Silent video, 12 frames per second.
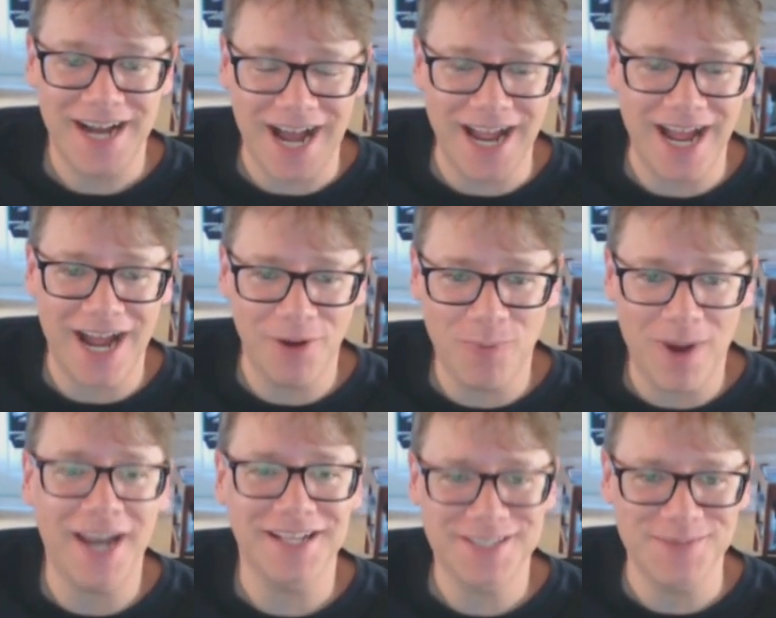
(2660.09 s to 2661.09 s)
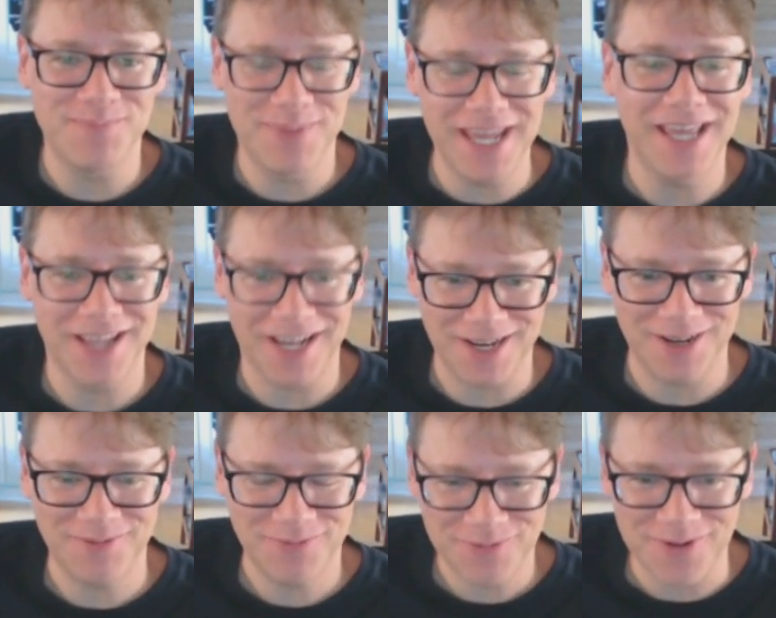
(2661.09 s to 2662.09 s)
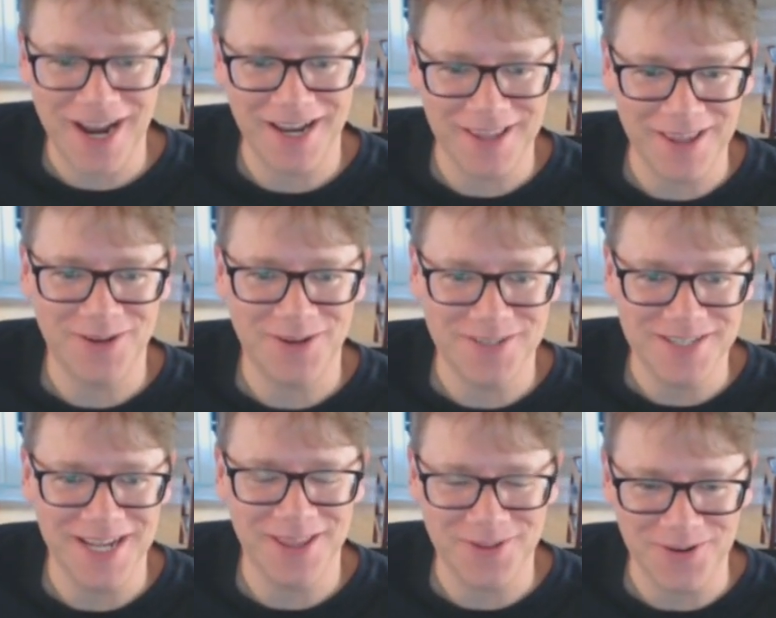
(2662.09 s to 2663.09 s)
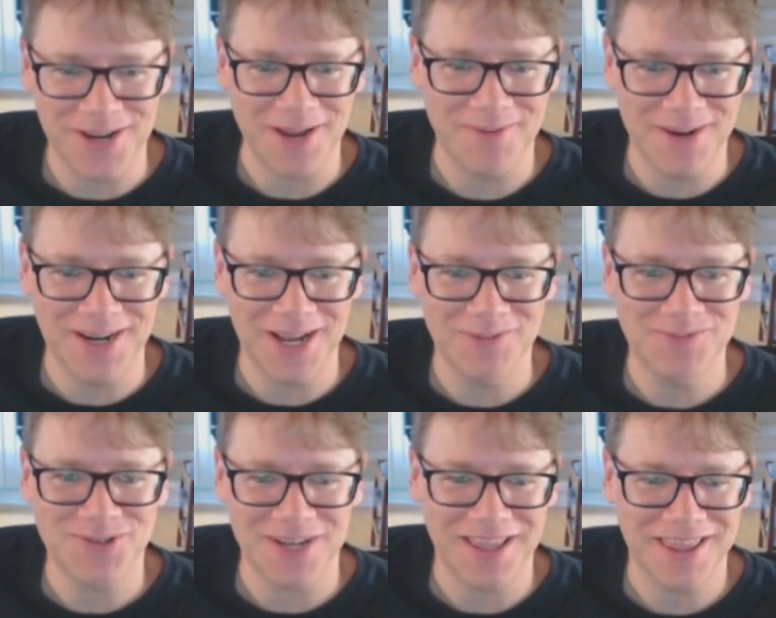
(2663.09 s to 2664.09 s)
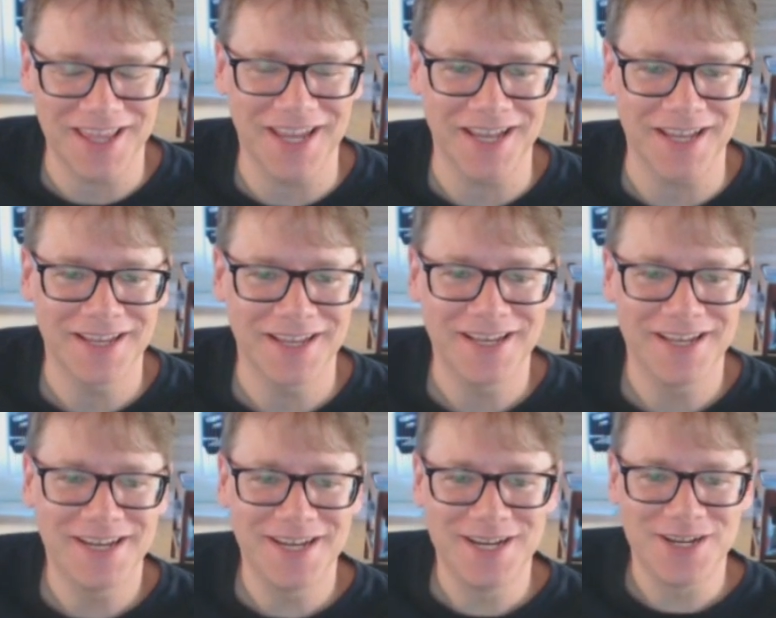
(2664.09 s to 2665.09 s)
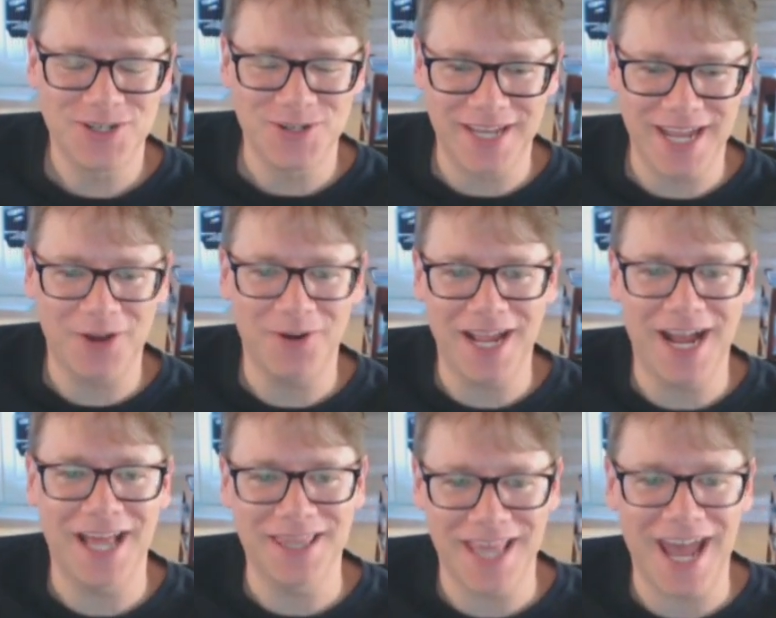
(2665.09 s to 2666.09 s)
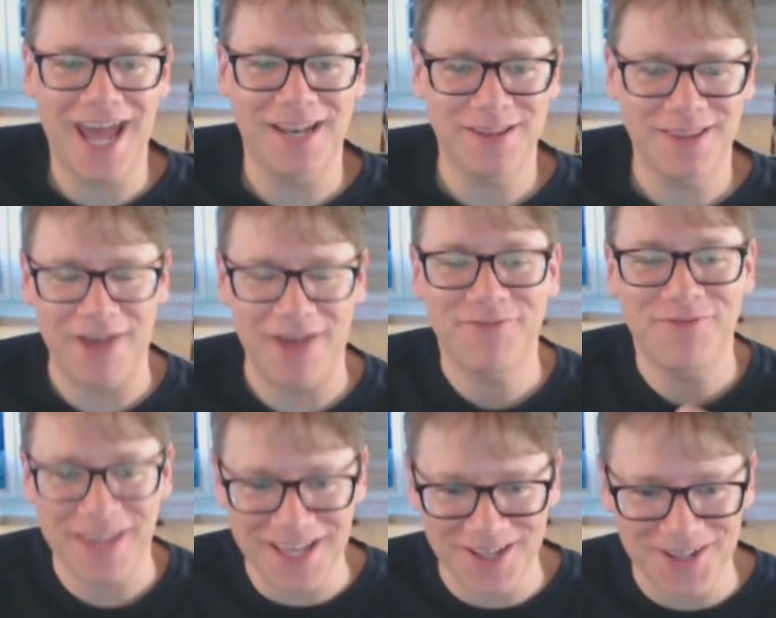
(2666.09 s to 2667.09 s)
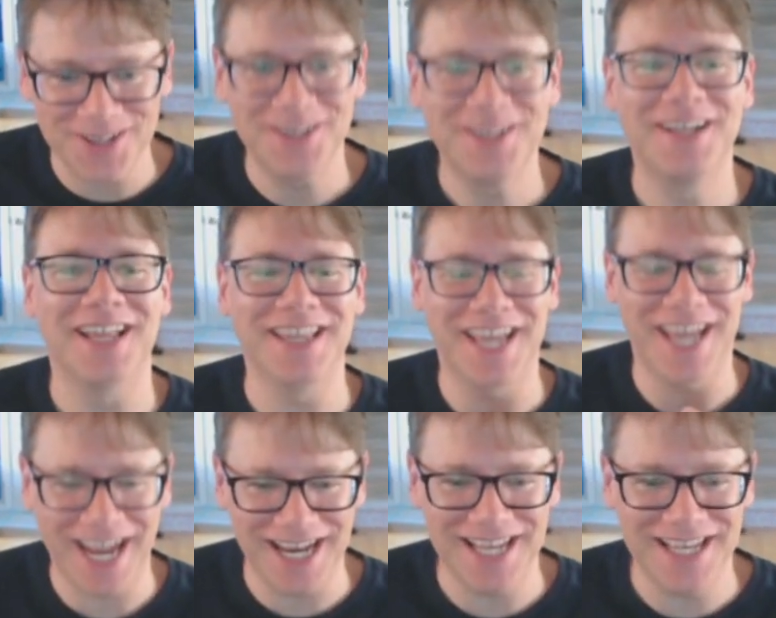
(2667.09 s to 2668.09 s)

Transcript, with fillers: I I want it to be like a Friday the Thirteenth or Nightmare on Elm Street thing. Yep. To carry on that that feel, or at least